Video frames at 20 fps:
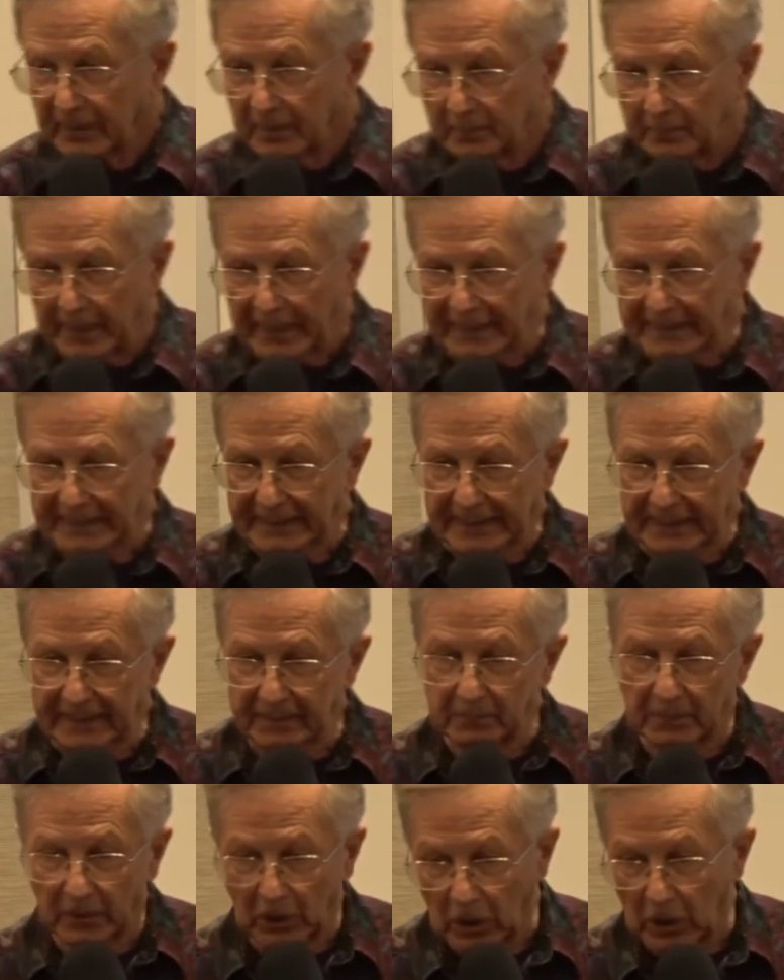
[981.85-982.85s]

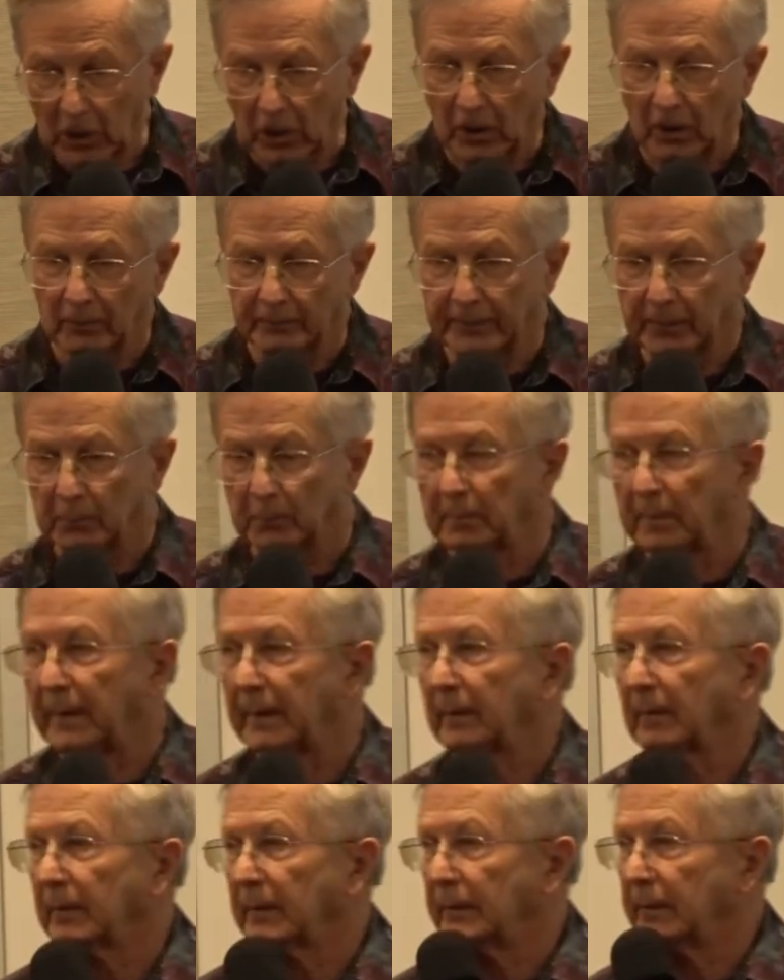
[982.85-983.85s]
Penny McCall, they were
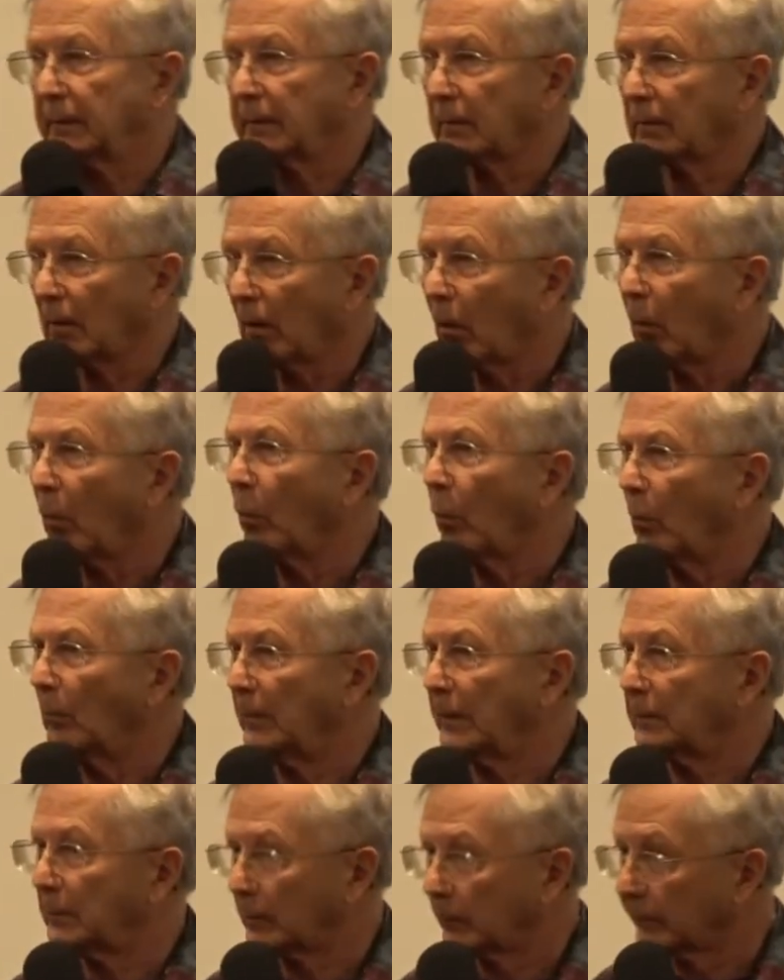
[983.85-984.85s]
married in her
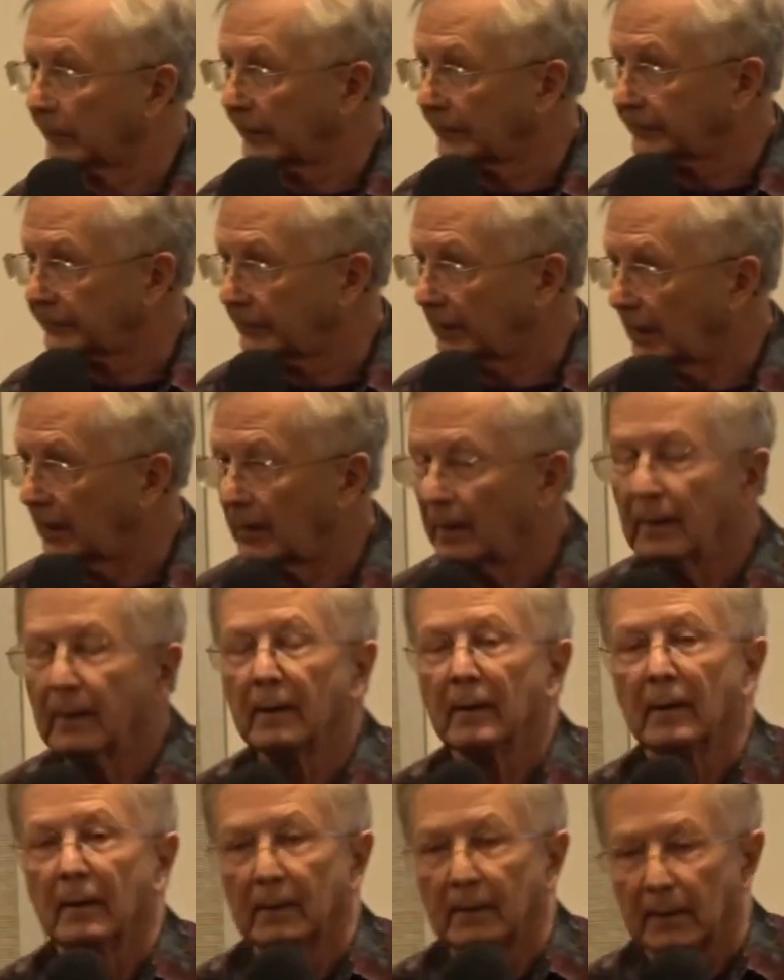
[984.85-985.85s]
home in Marissa.
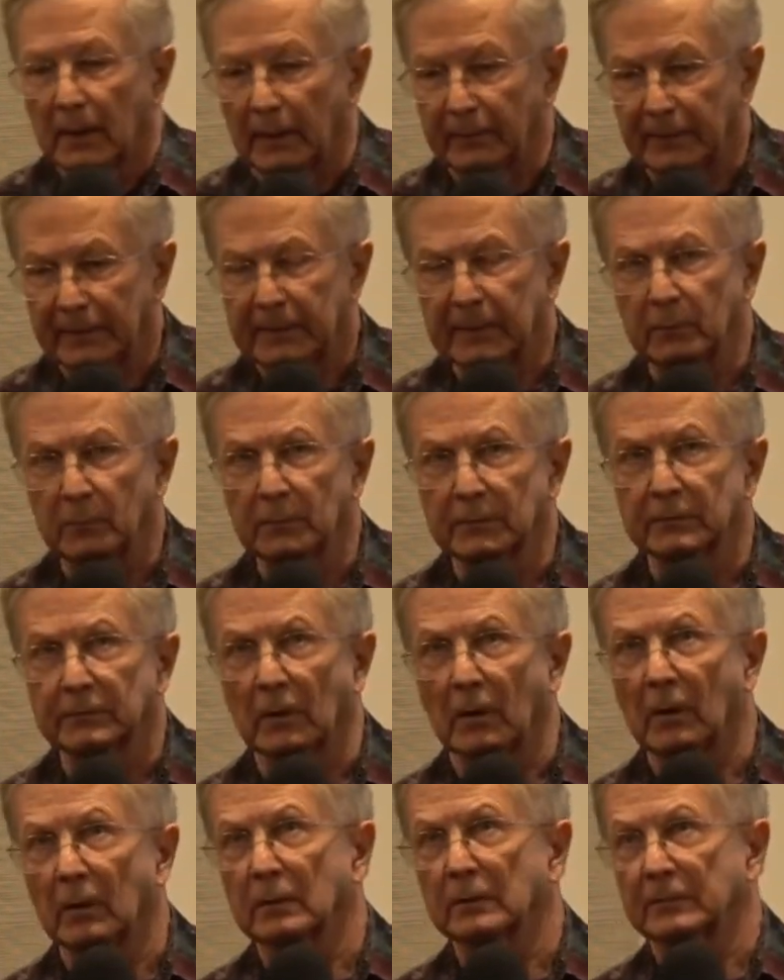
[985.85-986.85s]
I think he was
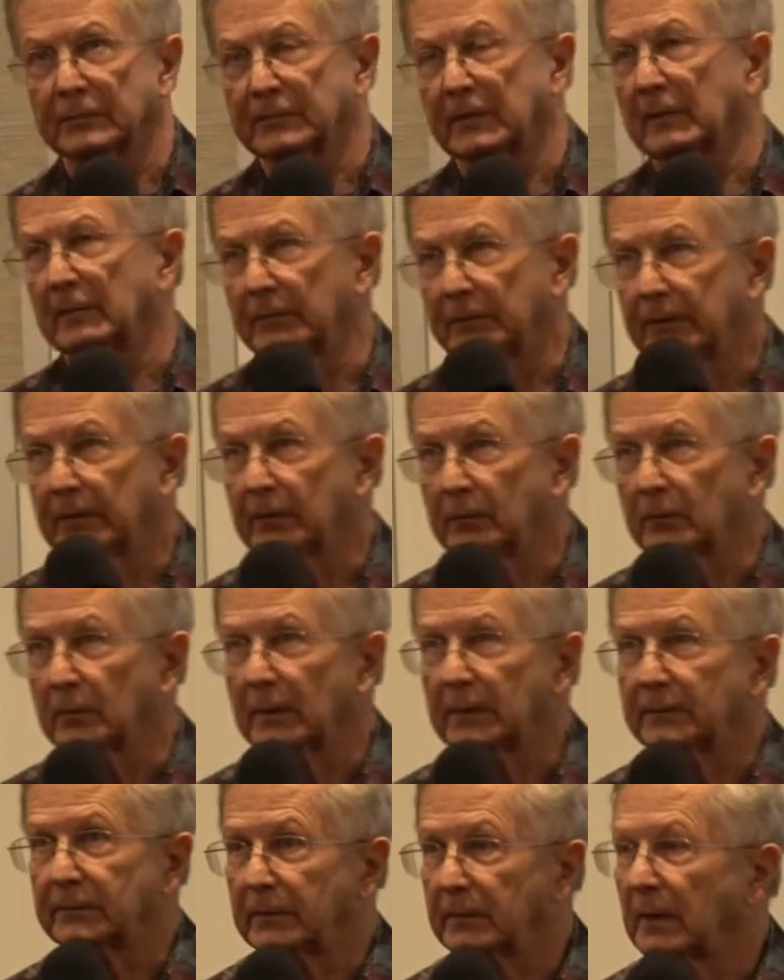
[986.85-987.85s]
all of 17 or
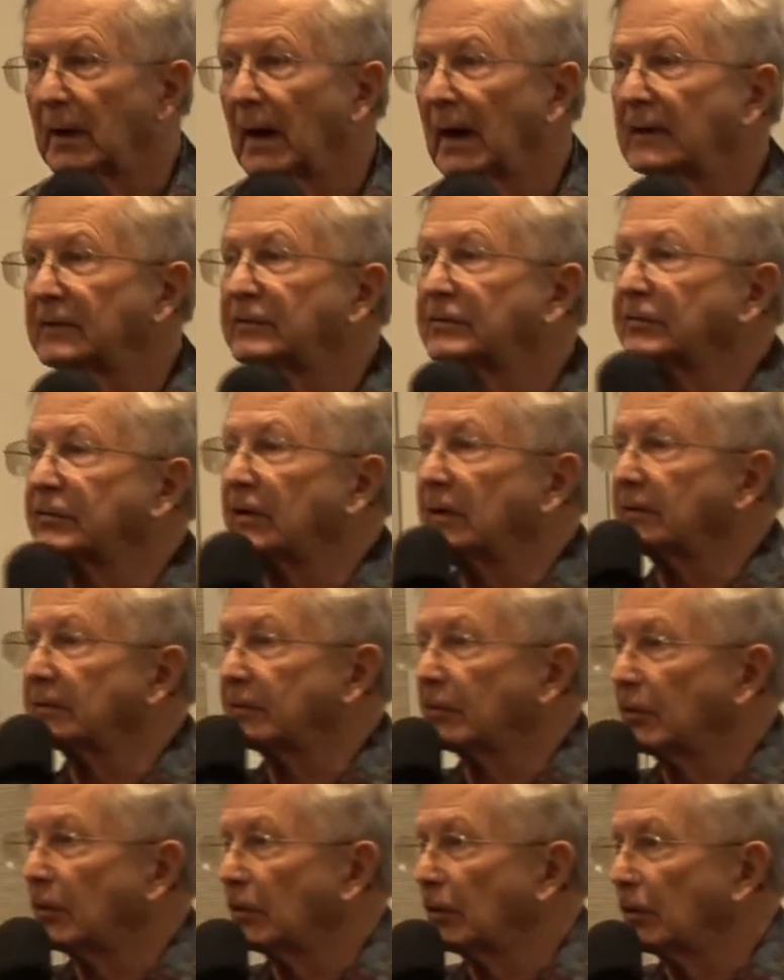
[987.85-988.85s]
18. I sent
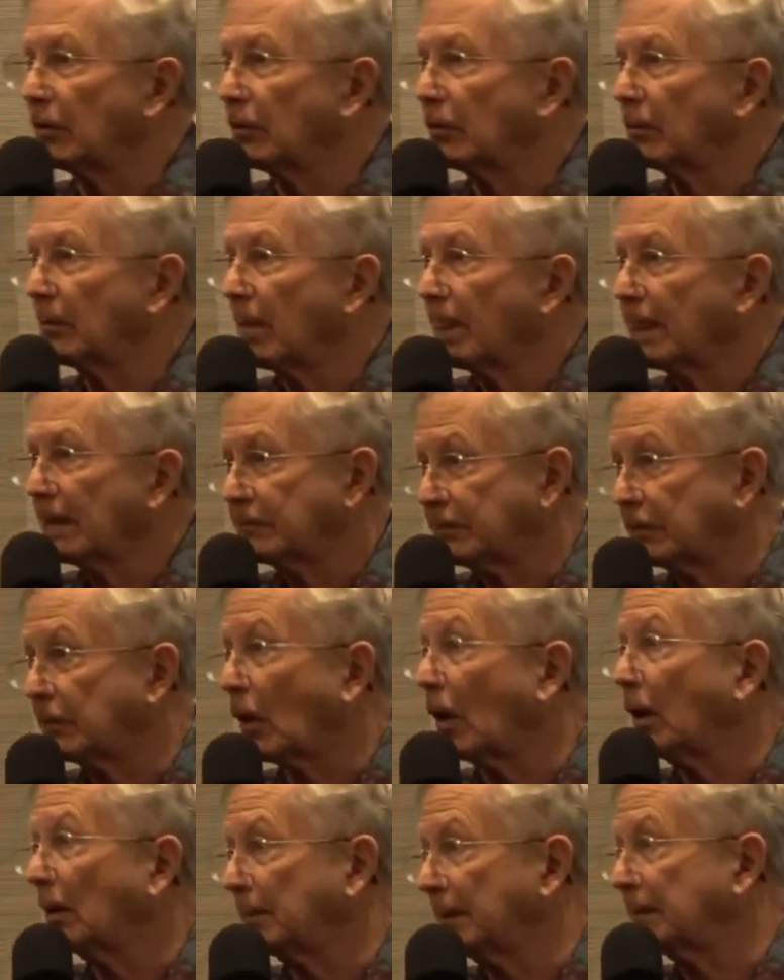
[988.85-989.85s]
her, she
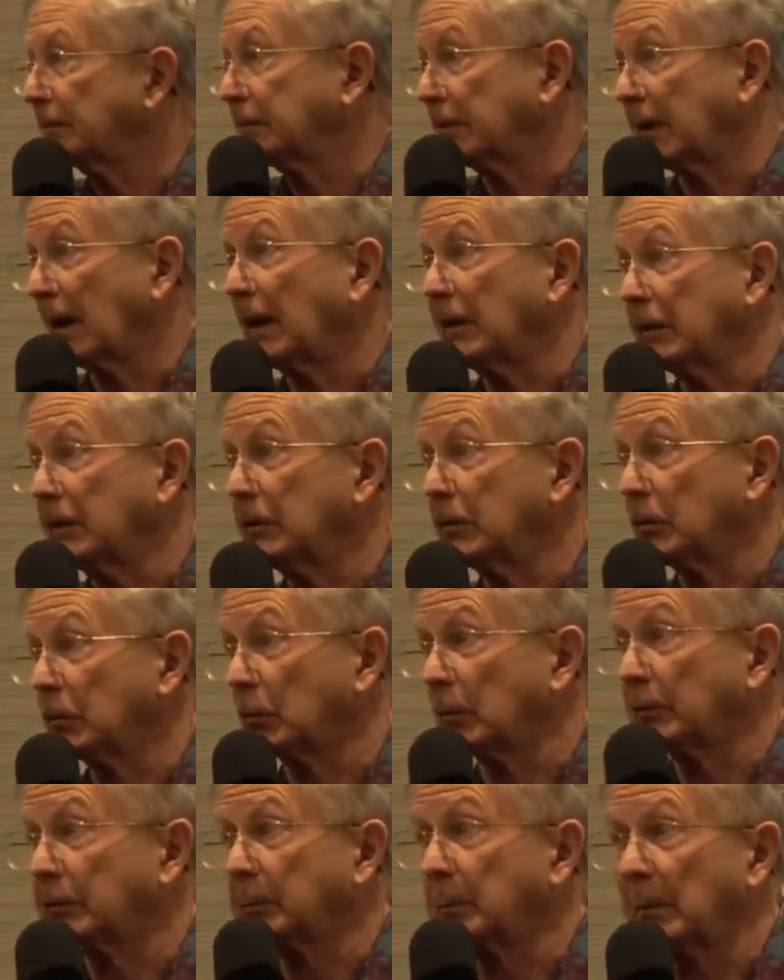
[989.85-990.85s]
called me and said, "I need a
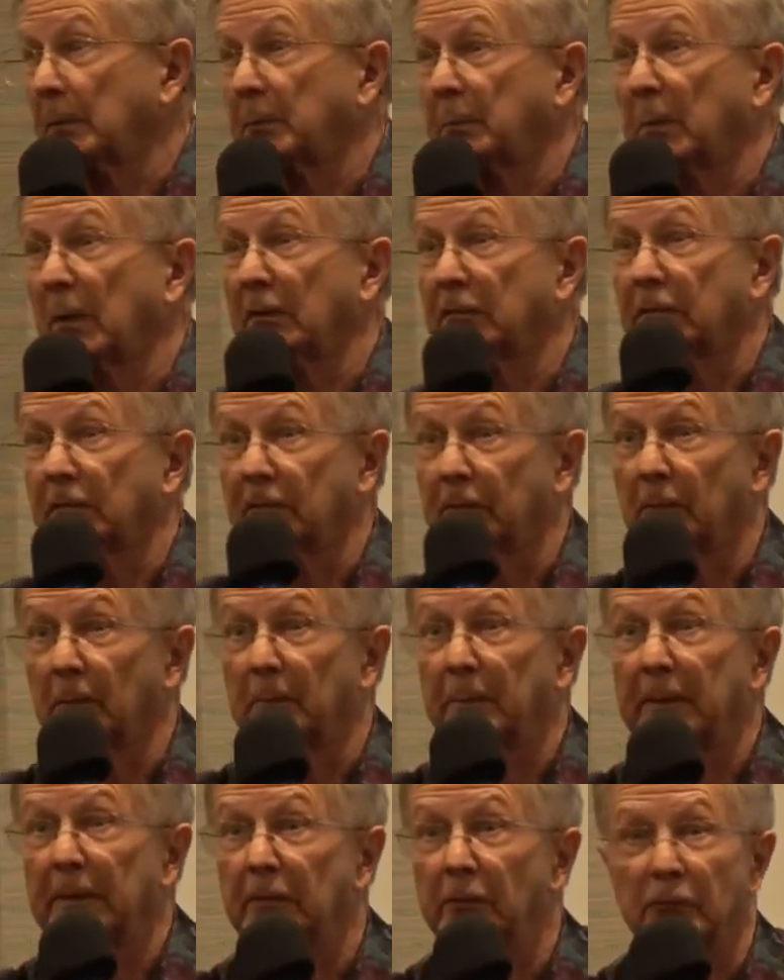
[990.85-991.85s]
Christmas present for
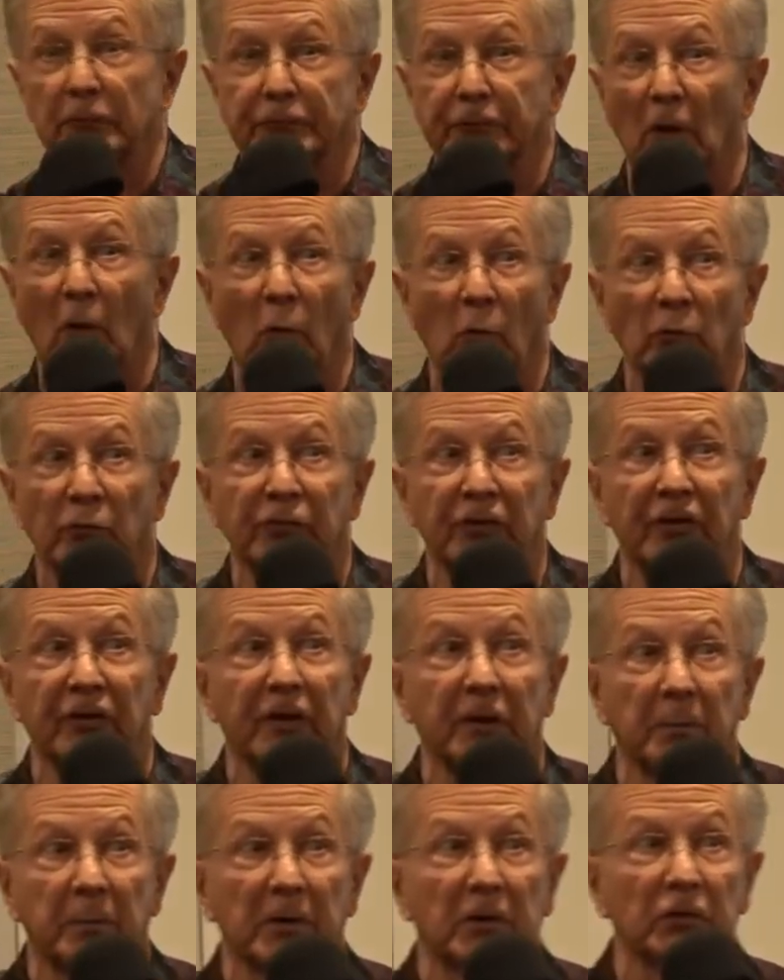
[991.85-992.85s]
Peter. Don't send
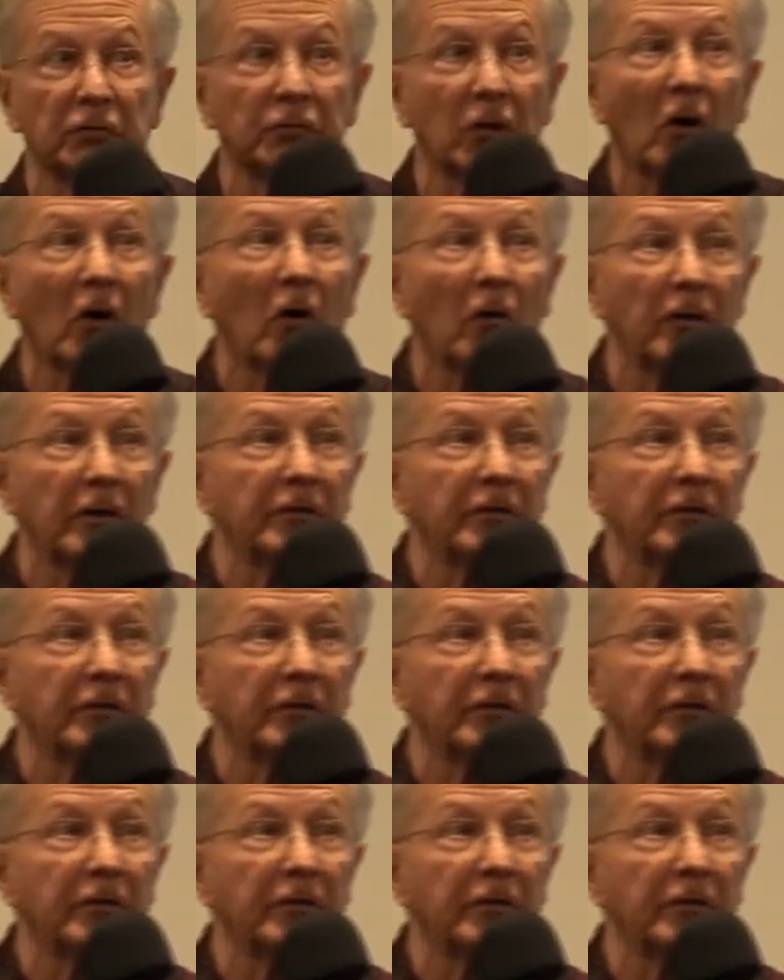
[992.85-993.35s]
him a guitar.